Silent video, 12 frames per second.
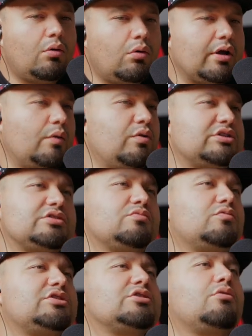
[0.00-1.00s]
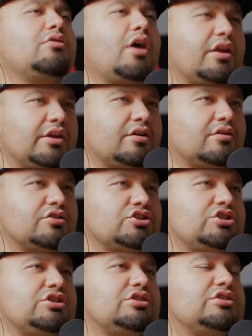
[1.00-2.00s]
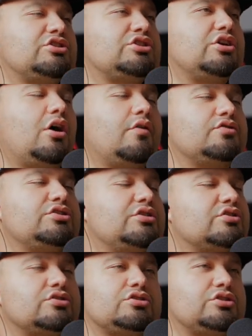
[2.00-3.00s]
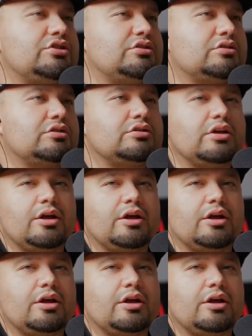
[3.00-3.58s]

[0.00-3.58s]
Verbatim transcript: okay what's what's going on here she she obviously there's she can,